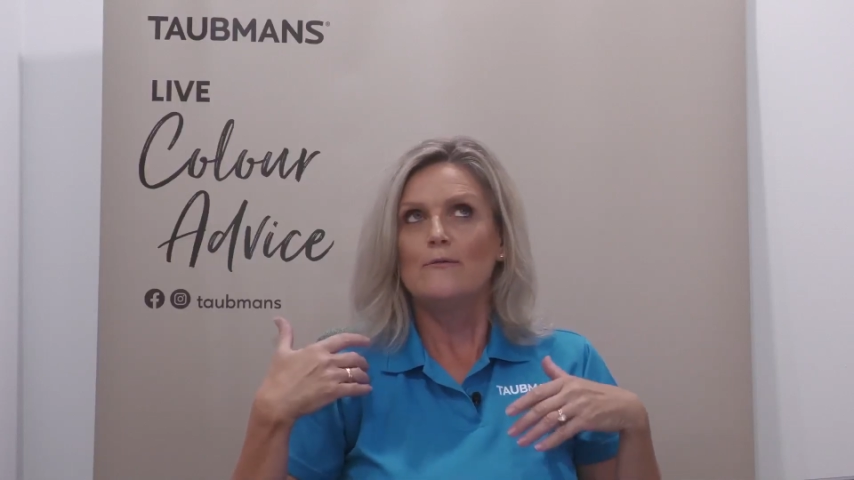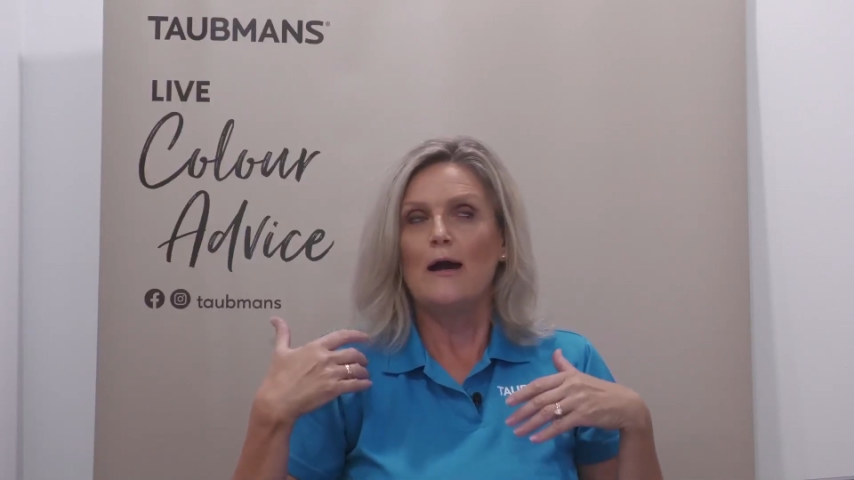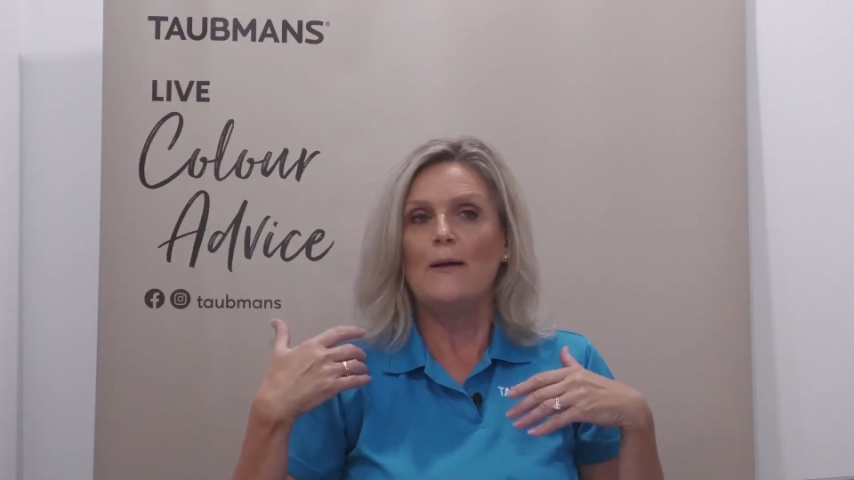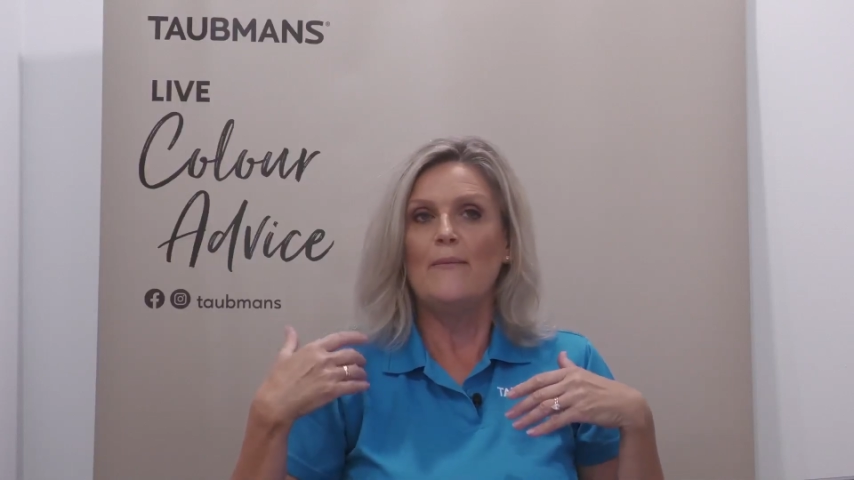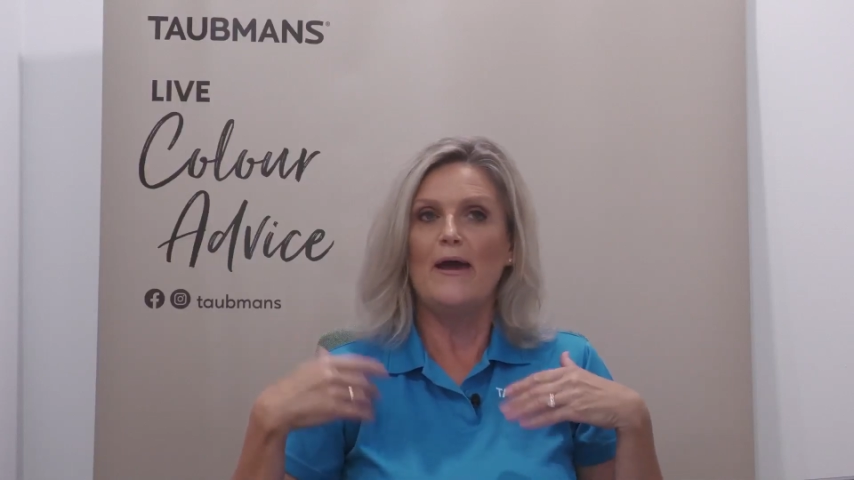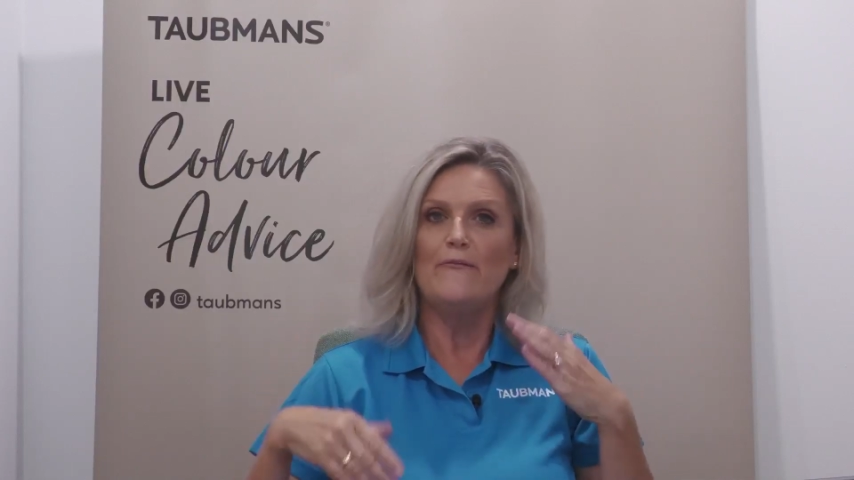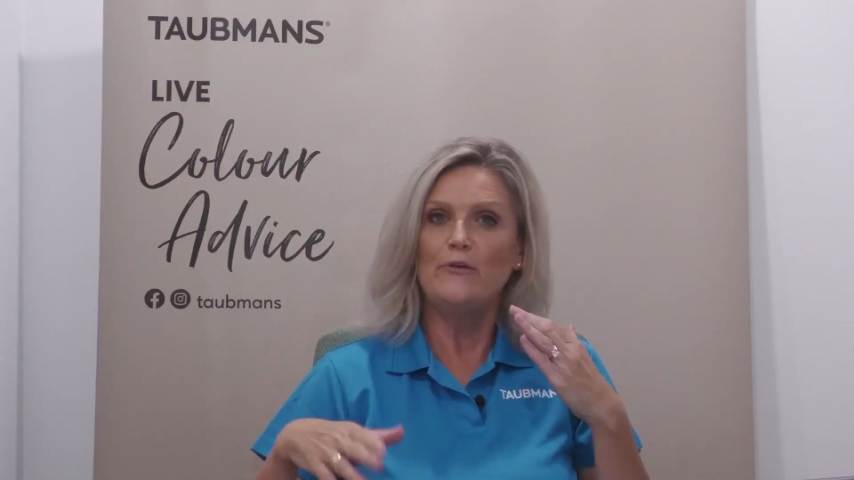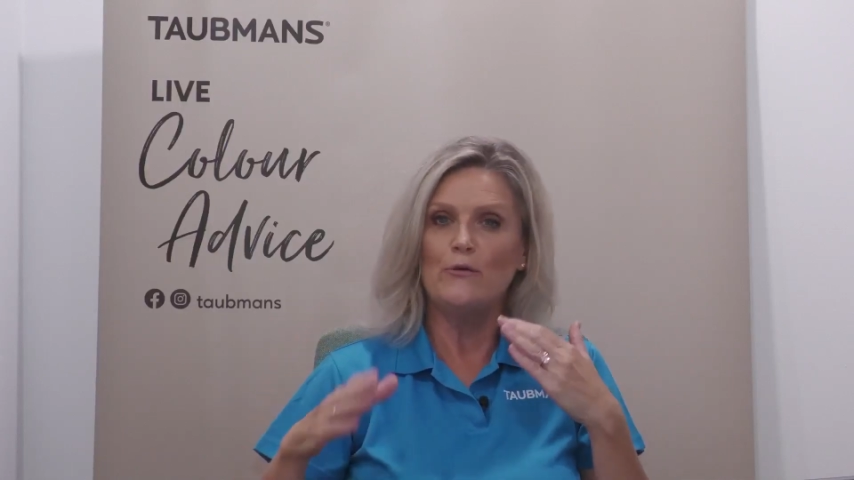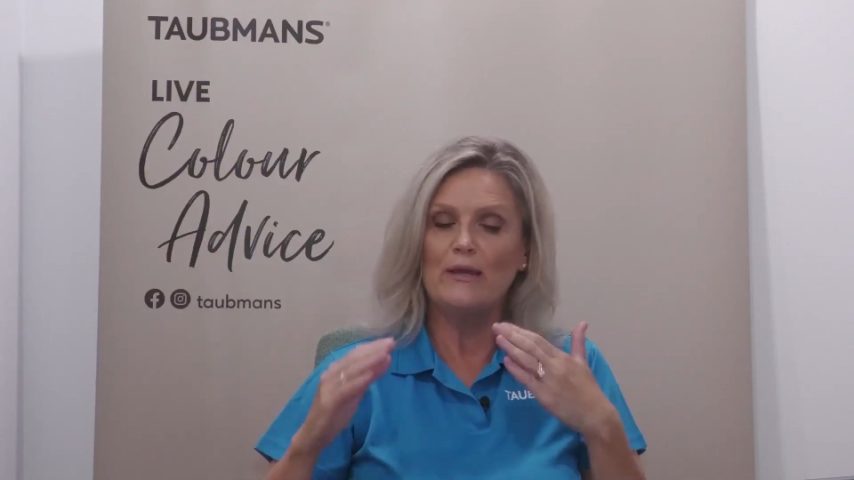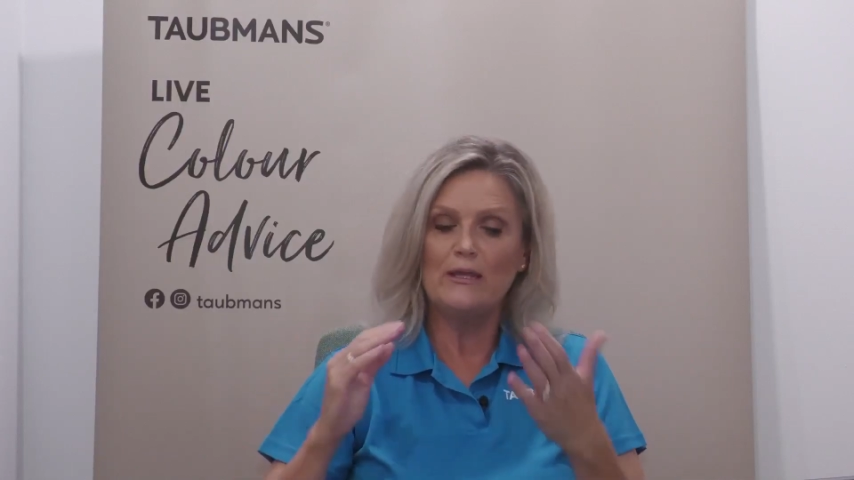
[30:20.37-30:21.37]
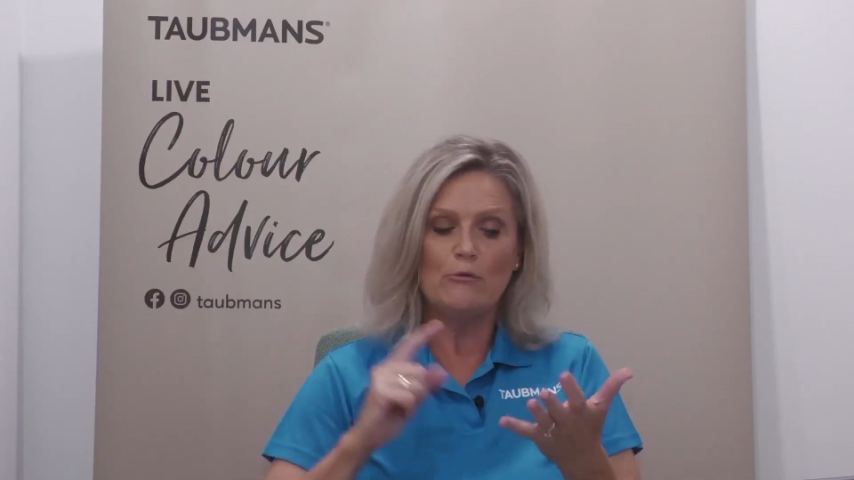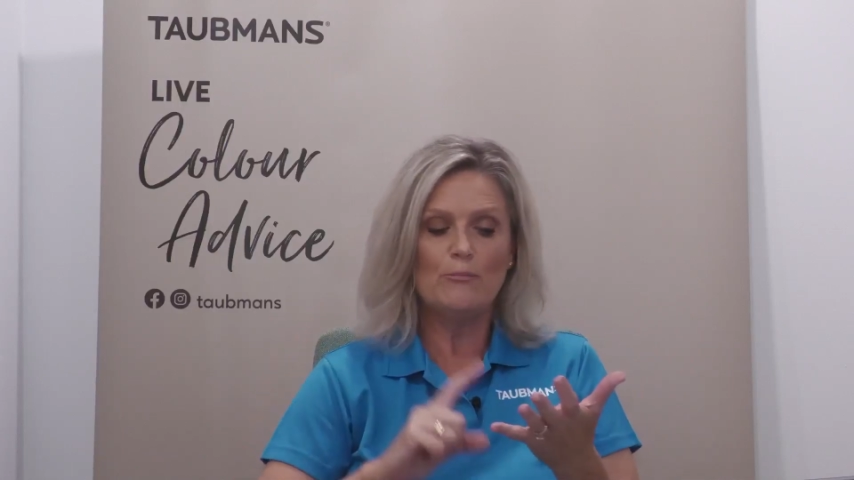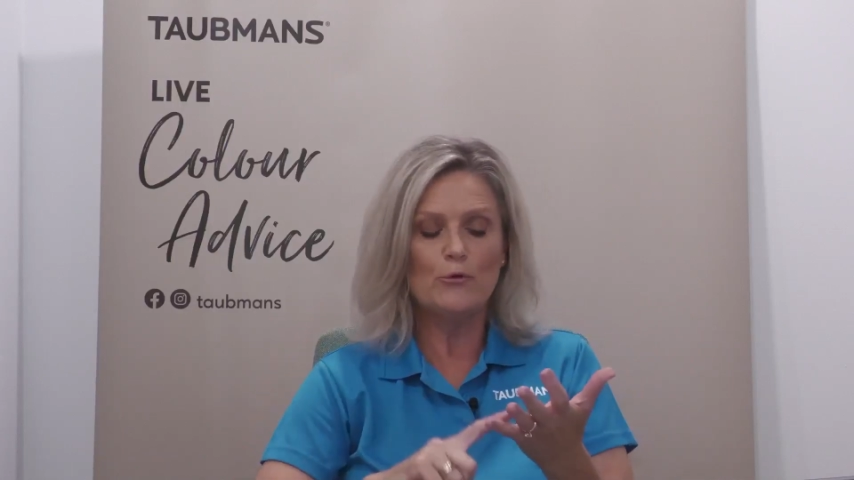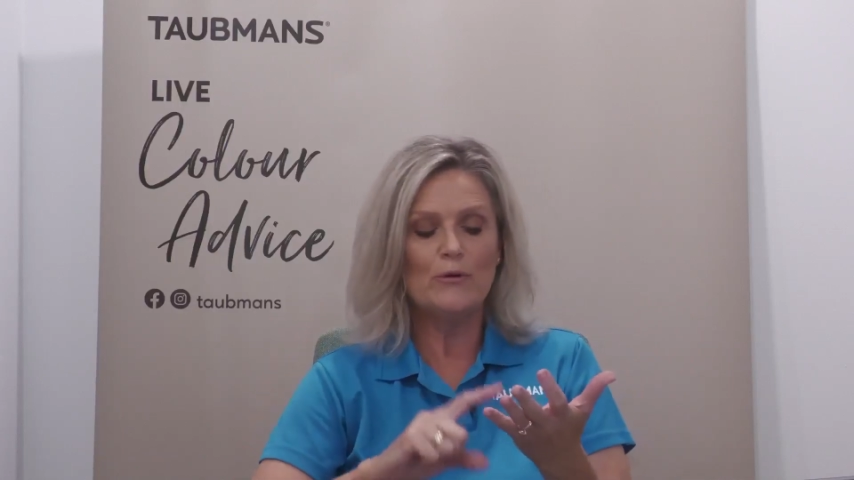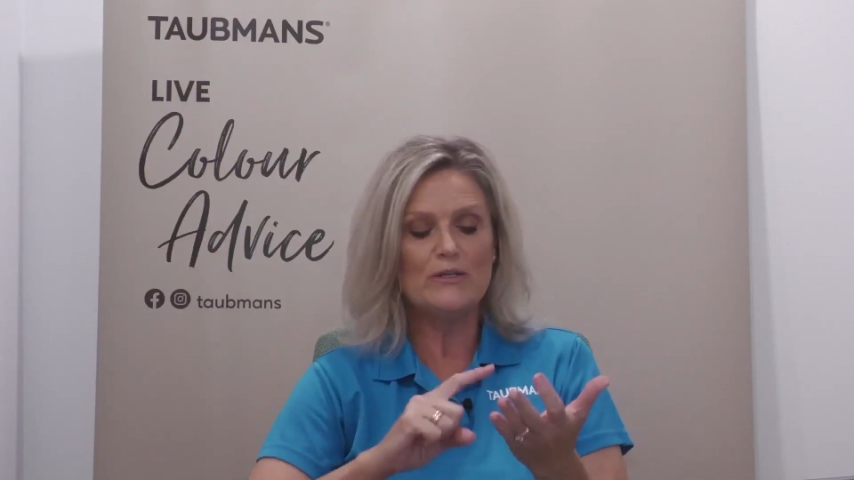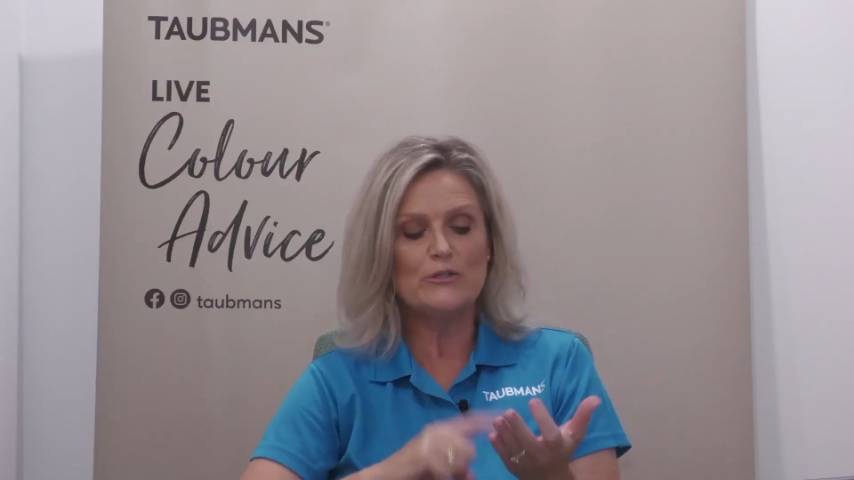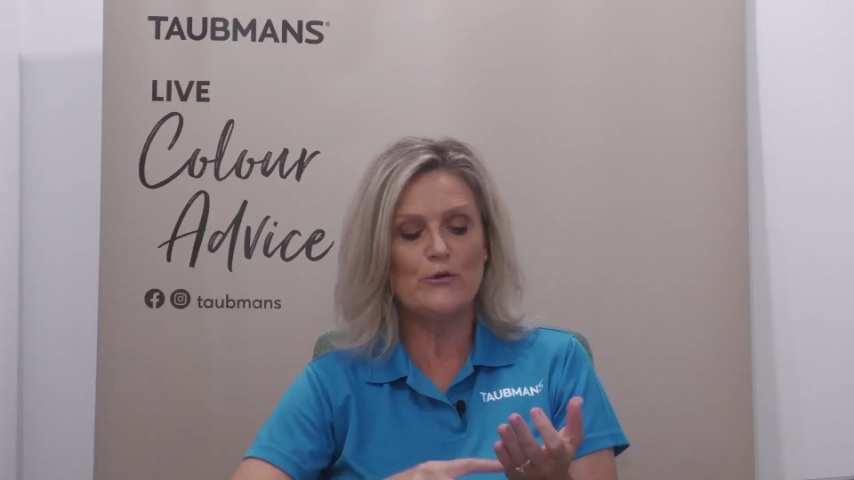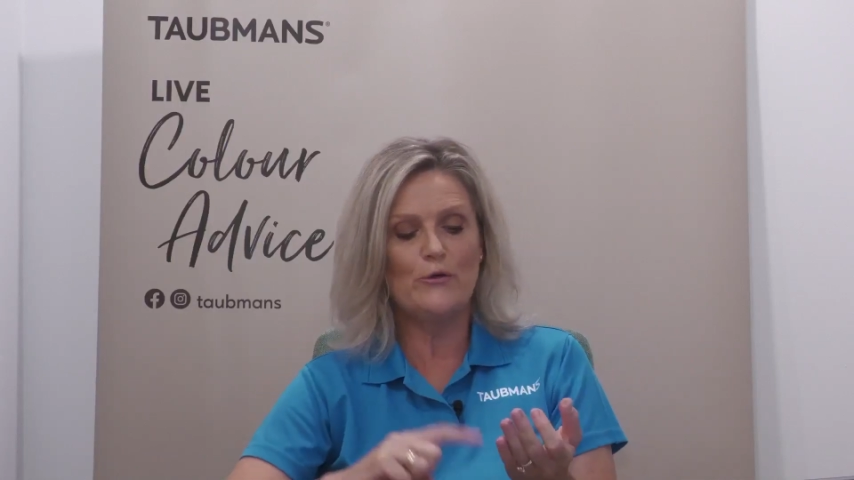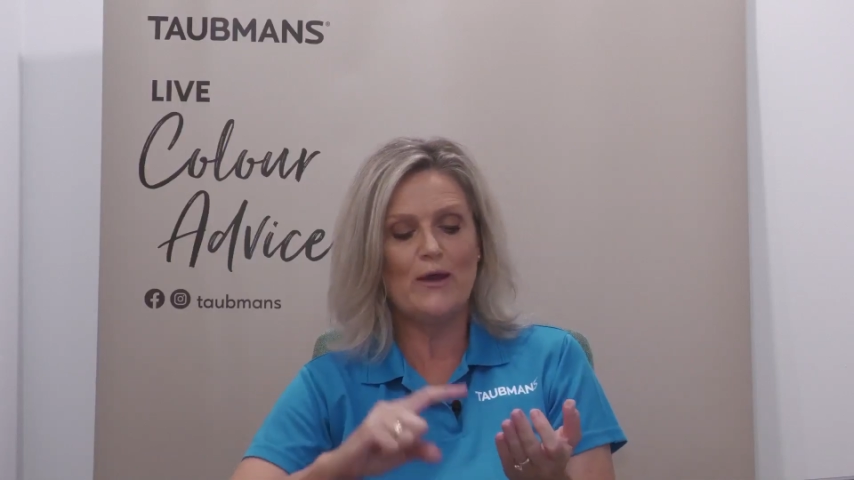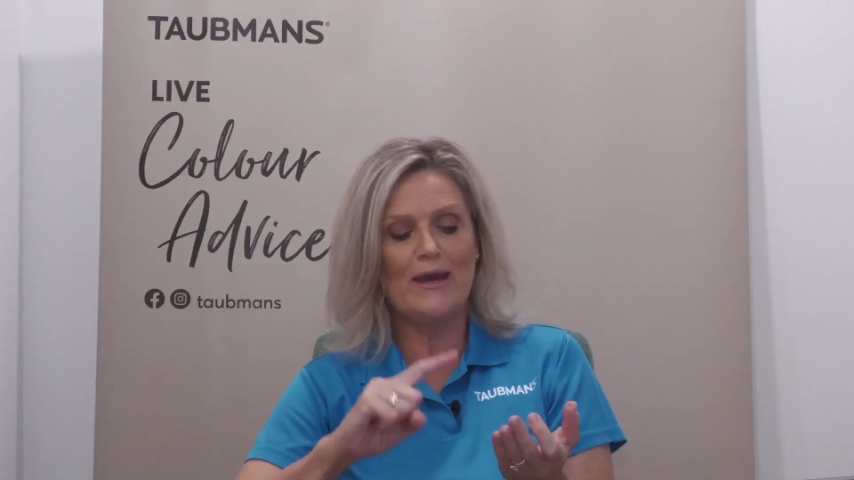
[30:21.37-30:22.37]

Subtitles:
have, you know, either a blue undertone,